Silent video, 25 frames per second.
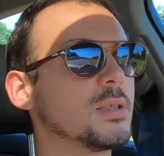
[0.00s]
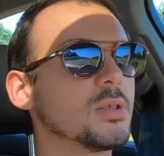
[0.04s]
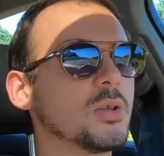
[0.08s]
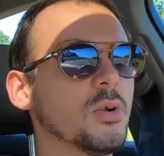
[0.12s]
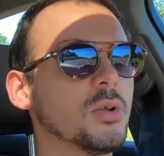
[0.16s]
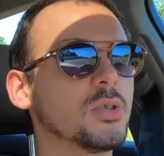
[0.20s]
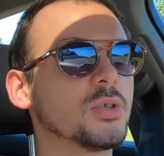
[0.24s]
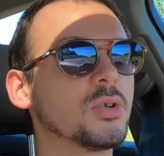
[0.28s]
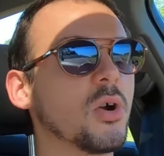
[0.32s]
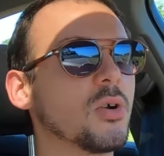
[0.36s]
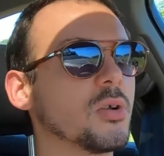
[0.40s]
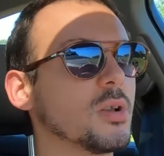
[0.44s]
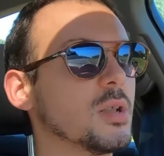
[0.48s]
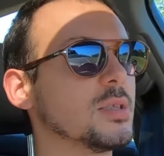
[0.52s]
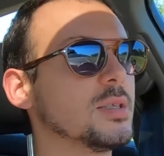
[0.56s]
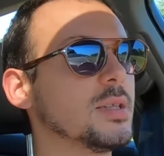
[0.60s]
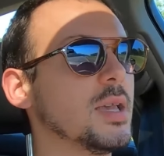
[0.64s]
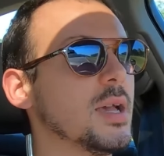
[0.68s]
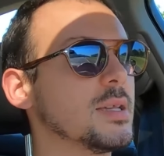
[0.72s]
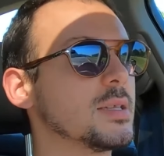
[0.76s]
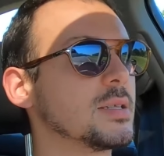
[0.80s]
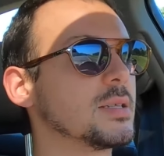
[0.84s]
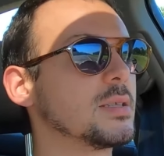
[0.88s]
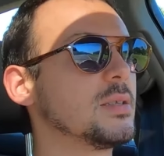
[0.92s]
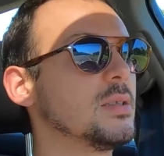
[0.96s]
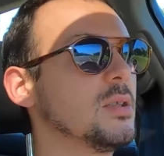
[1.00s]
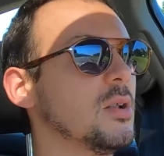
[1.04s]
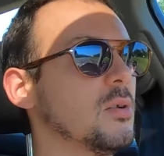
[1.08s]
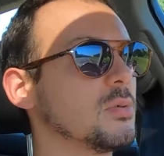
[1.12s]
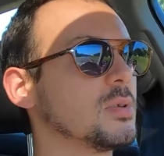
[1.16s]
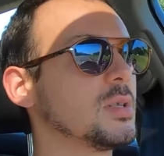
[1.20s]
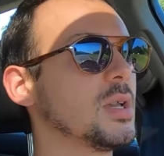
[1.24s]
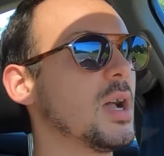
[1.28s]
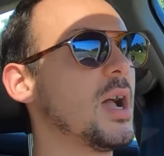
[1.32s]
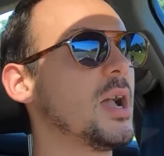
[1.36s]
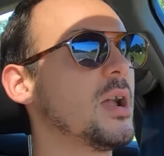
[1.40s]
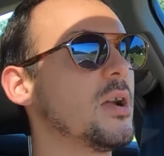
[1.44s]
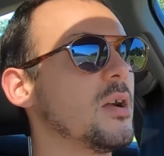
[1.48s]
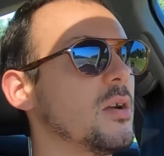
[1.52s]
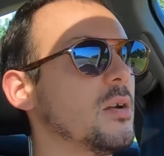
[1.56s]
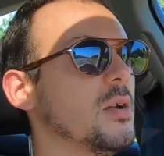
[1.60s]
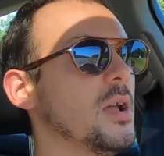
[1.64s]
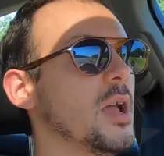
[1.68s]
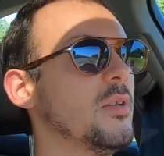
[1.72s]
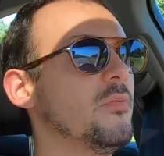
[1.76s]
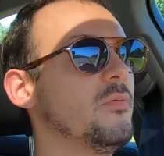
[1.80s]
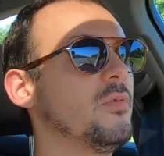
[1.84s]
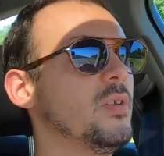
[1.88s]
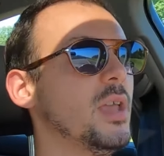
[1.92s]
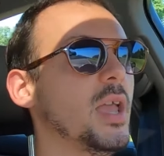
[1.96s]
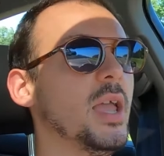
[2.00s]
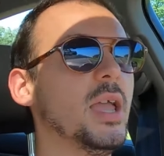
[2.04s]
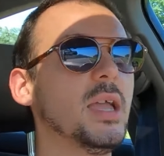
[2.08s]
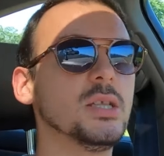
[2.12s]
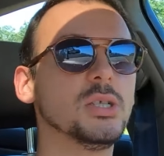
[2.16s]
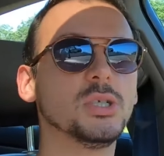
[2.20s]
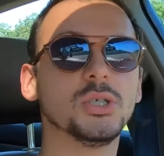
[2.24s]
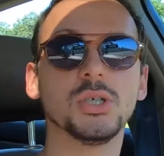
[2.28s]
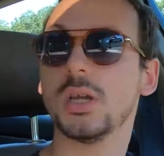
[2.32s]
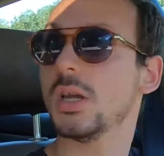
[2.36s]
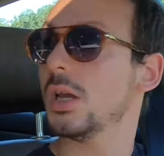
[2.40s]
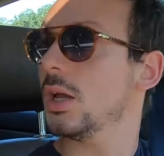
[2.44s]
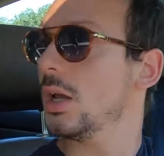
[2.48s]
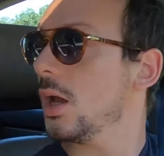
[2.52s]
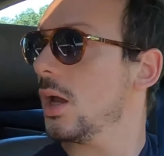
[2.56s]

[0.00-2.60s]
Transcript: so it's hard to test, tire NVH.